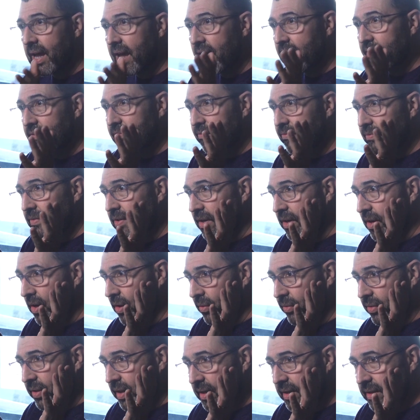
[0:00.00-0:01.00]
have
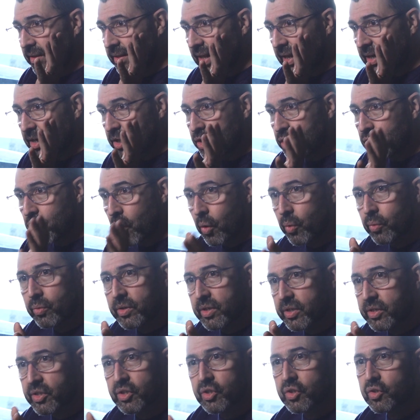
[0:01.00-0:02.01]
that
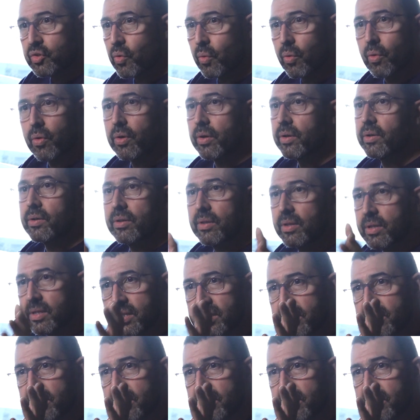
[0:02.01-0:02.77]
don't distort the